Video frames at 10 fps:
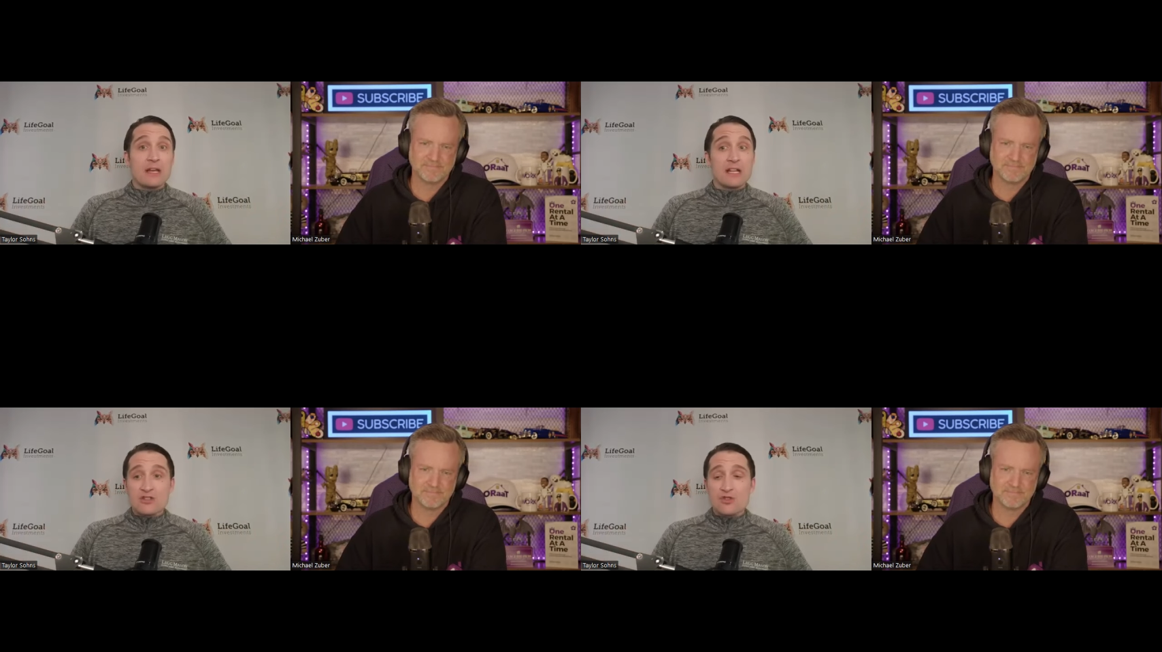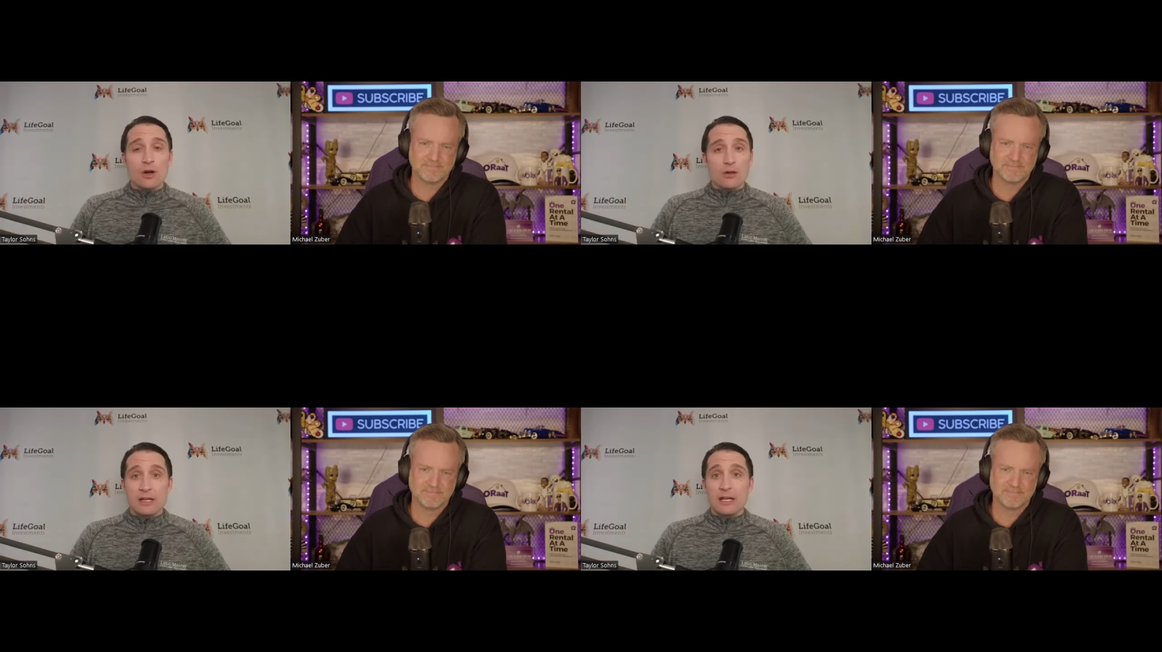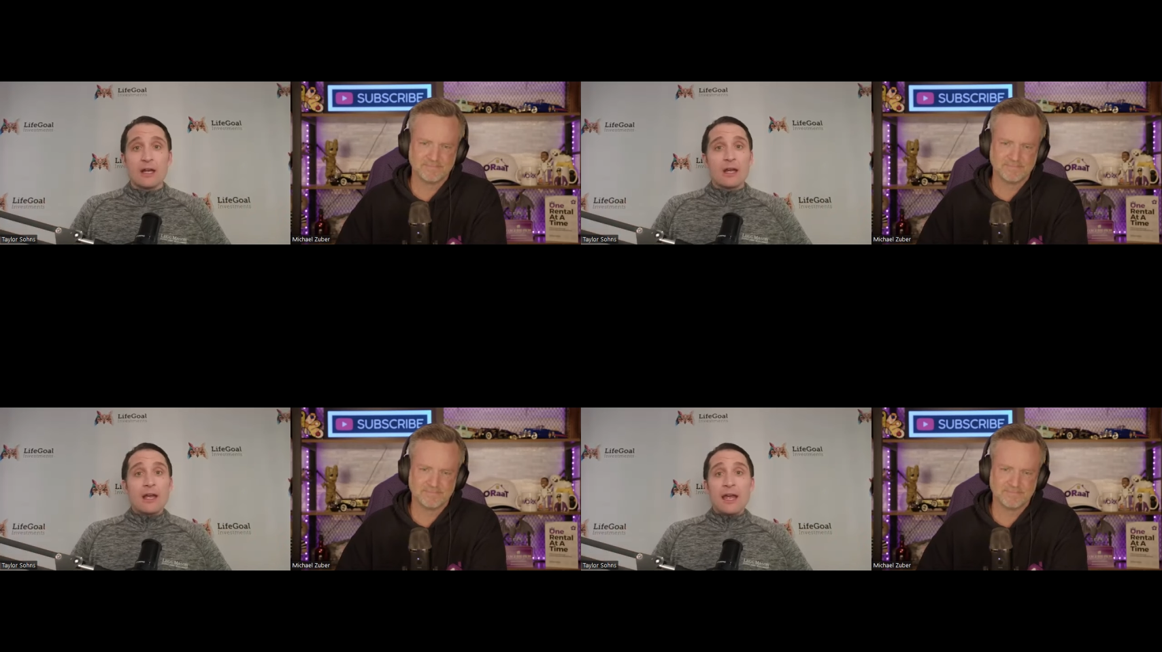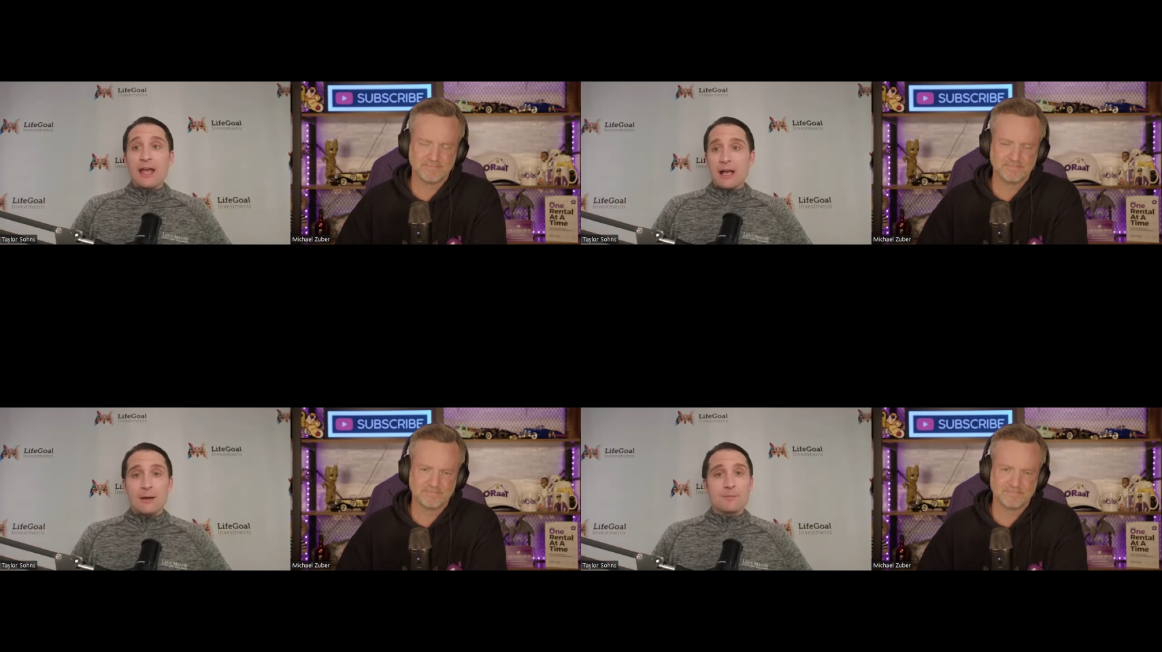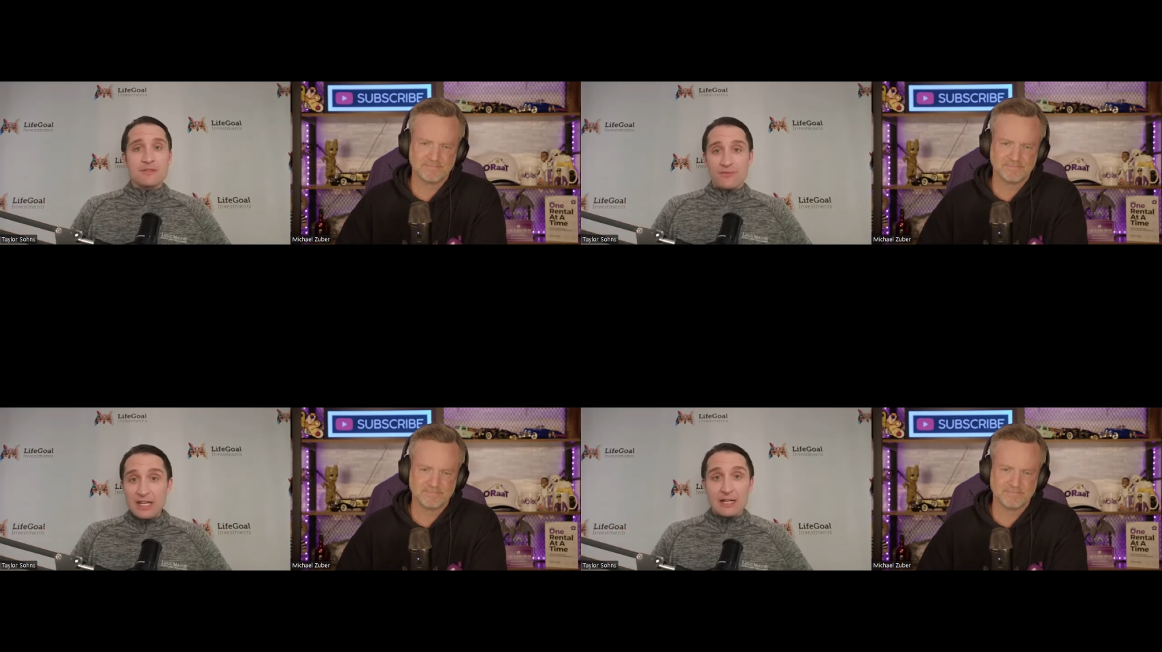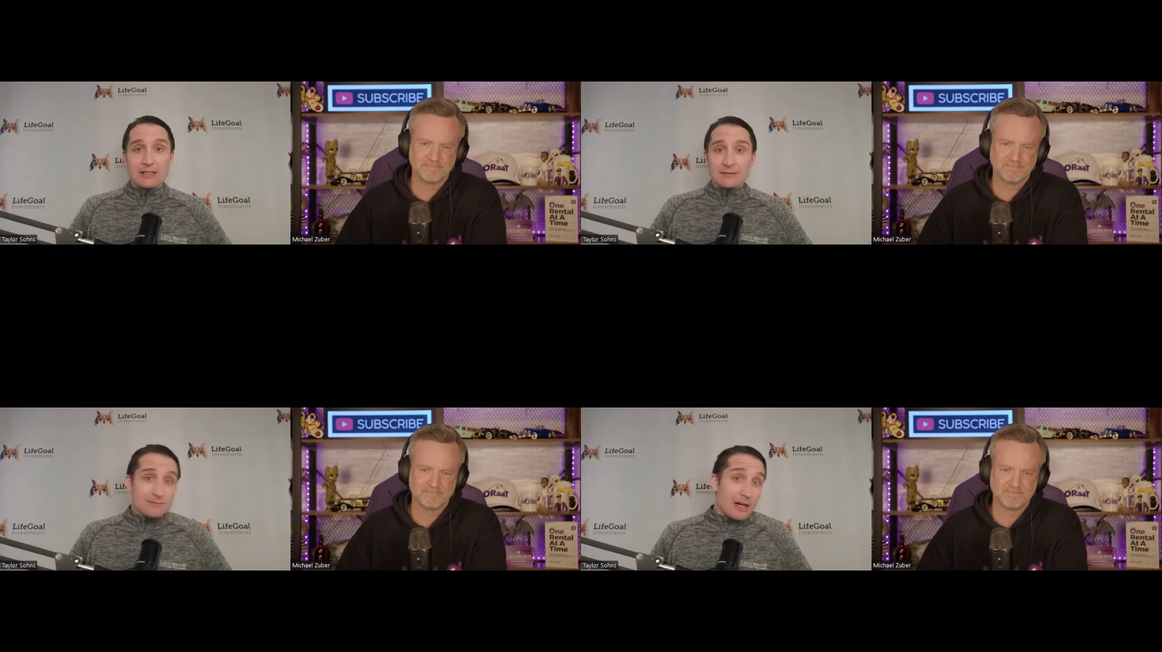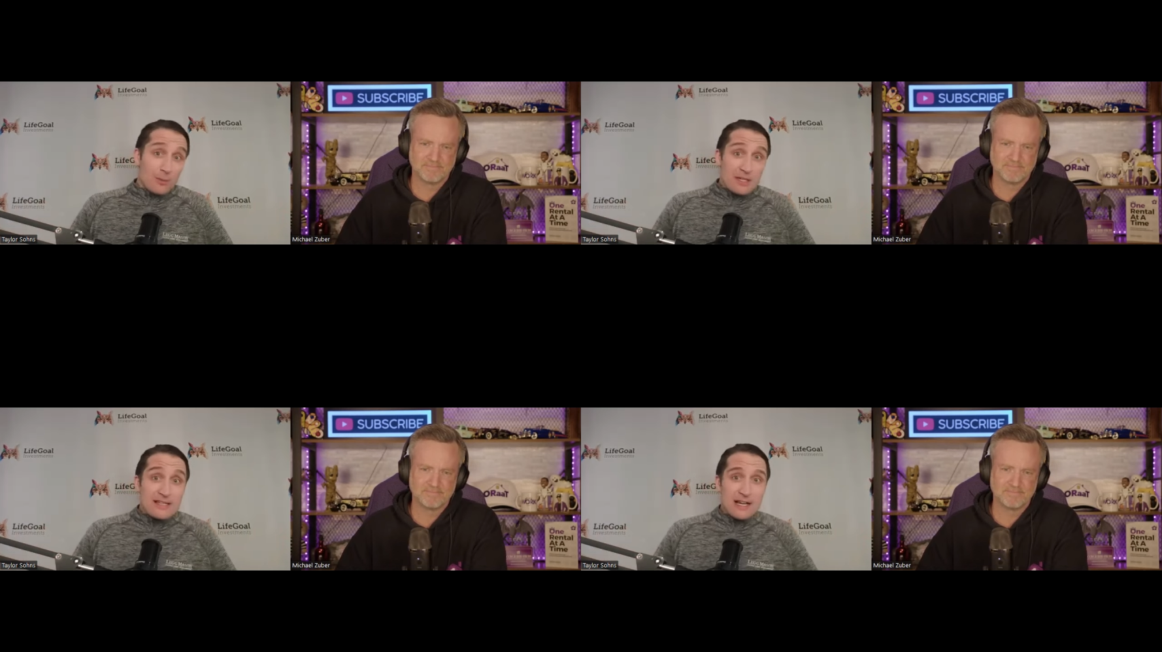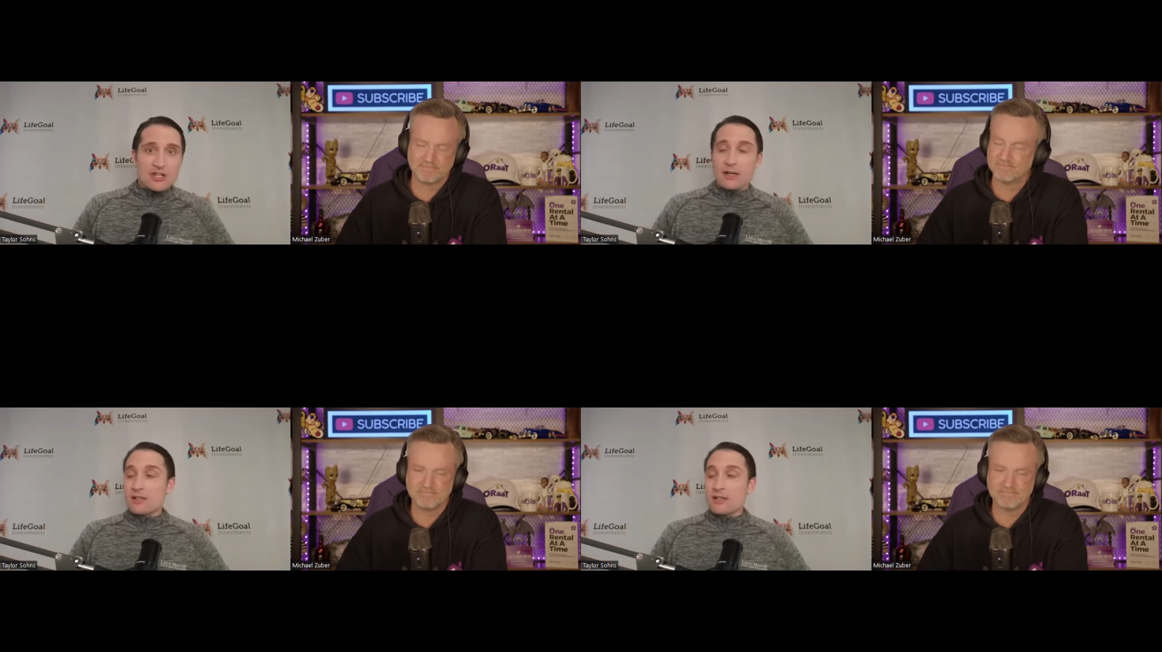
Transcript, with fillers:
Speaker 1: And historically it comes via a recession.